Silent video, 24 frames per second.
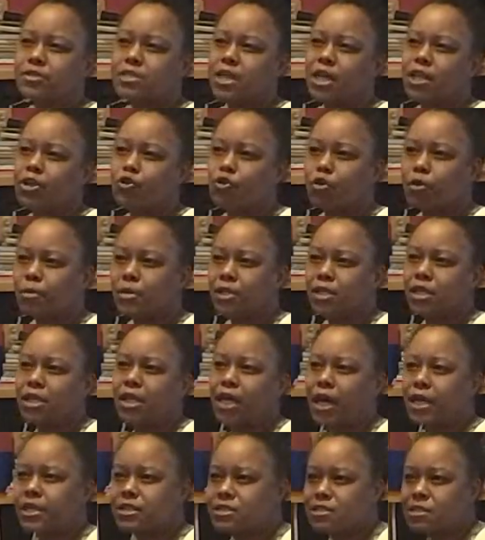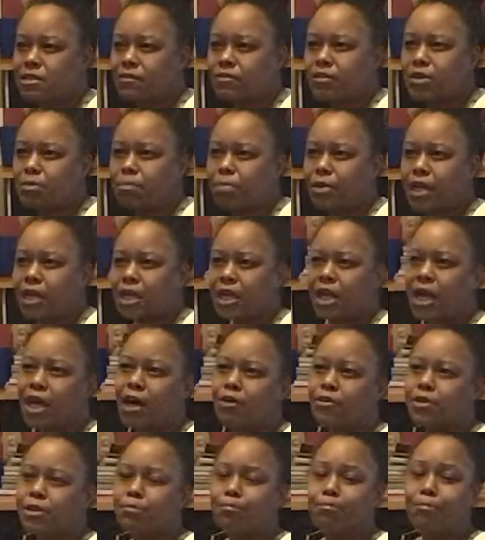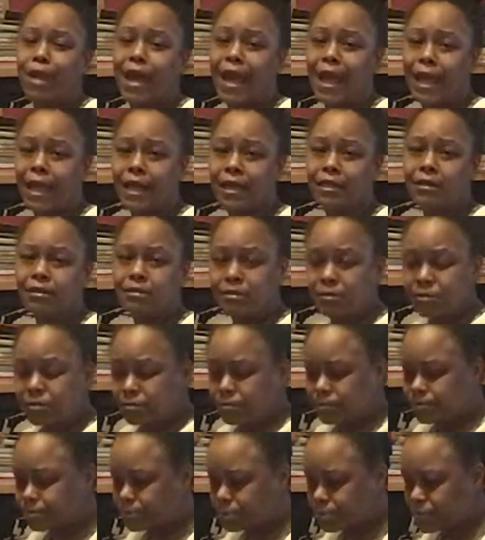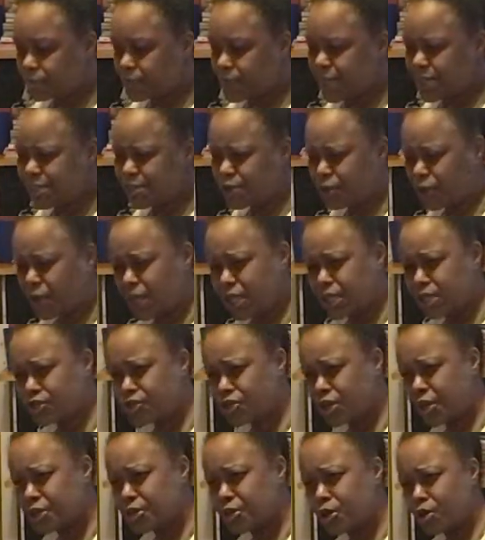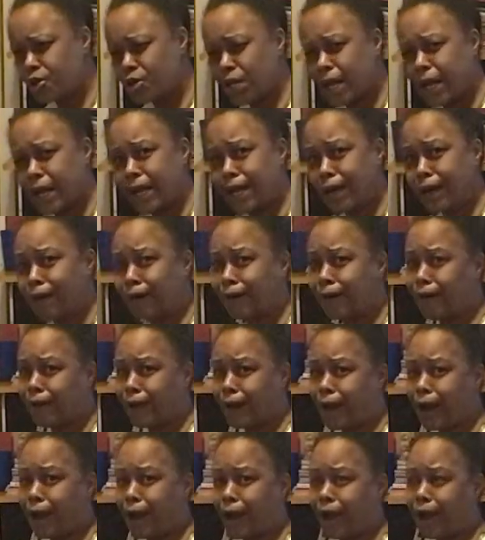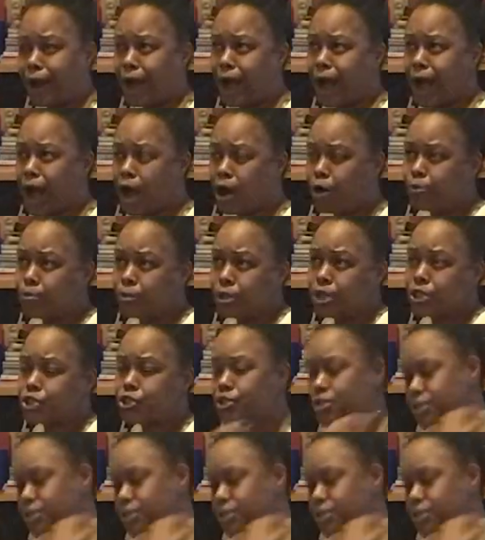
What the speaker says: Day. Normally a lot of stuff get planted out in May. So they let y'all know like how much